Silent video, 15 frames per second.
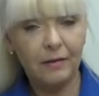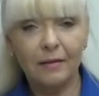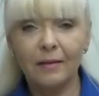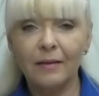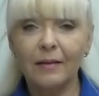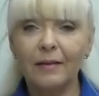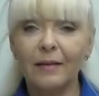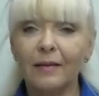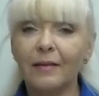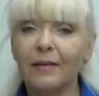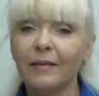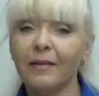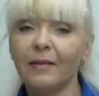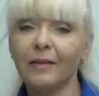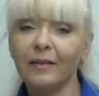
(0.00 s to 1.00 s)
and
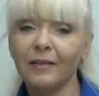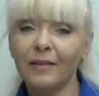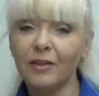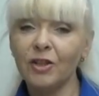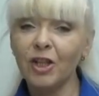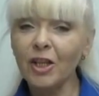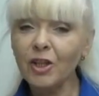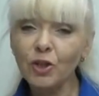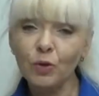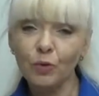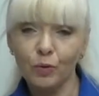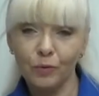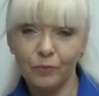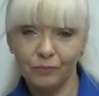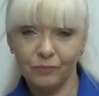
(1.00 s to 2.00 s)
lightweight inner
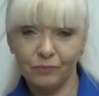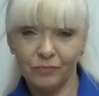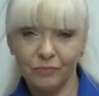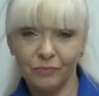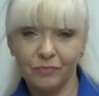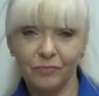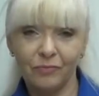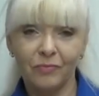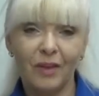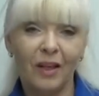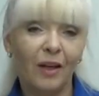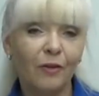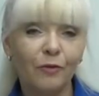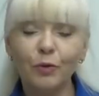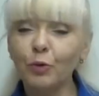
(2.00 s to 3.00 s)
side of a cup
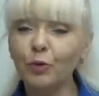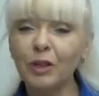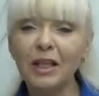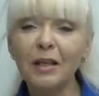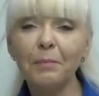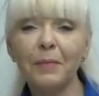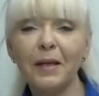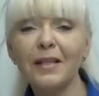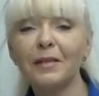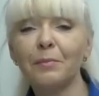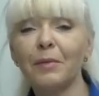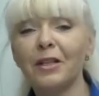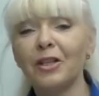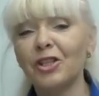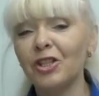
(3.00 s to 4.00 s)
without
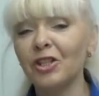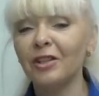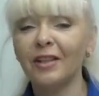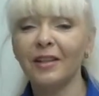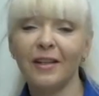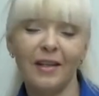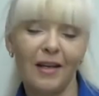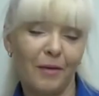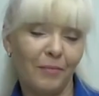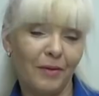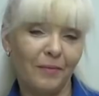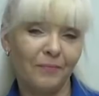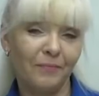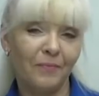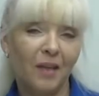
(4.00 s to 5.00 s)
wrinkles and
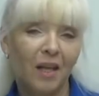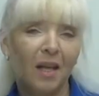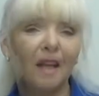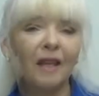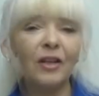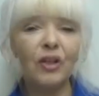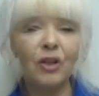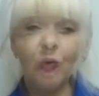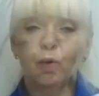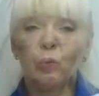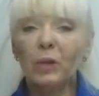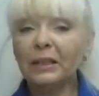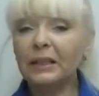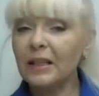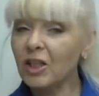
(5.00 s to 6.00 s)
ripples.
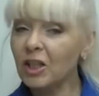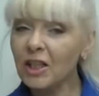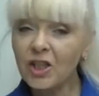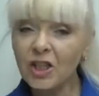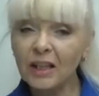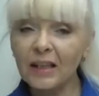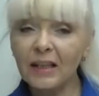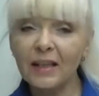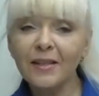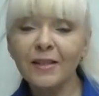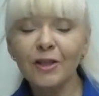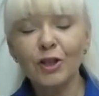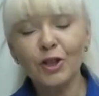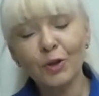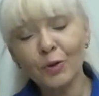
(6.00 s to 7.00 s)
Besides, the cup
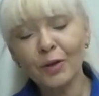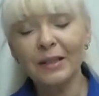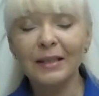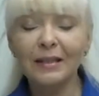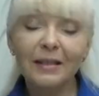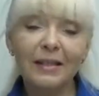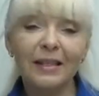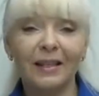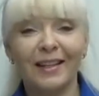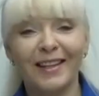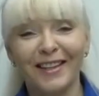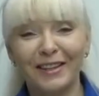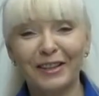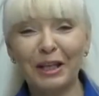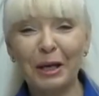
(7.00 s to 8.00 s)
also
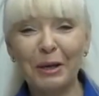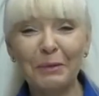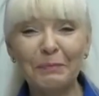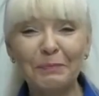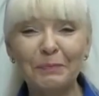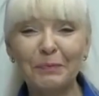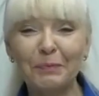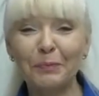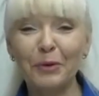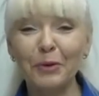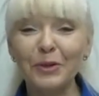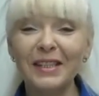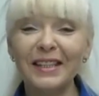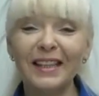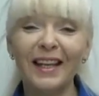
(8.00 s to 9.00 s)
has a secret,
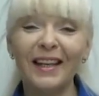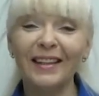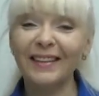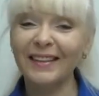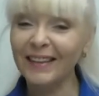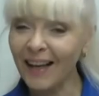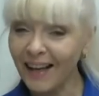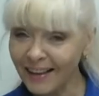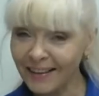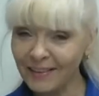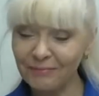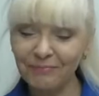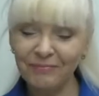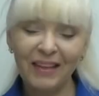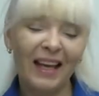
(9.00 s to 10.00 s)
which could
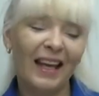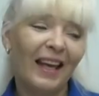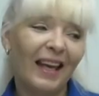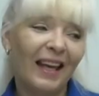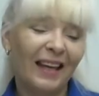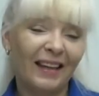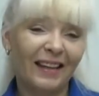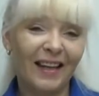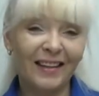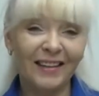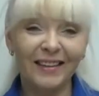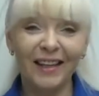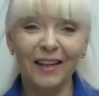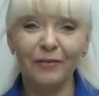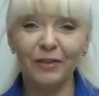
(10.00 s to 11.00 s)
not be guessed
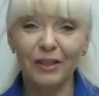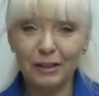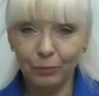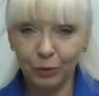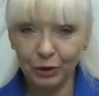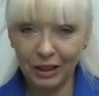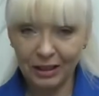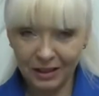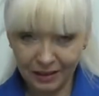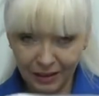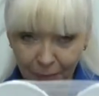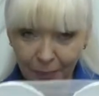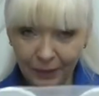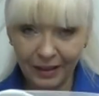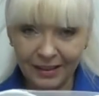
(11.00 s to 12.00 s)
when looking at the
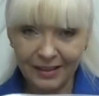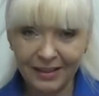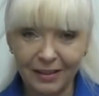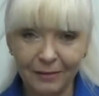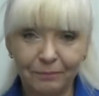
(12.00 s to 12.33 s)
dress.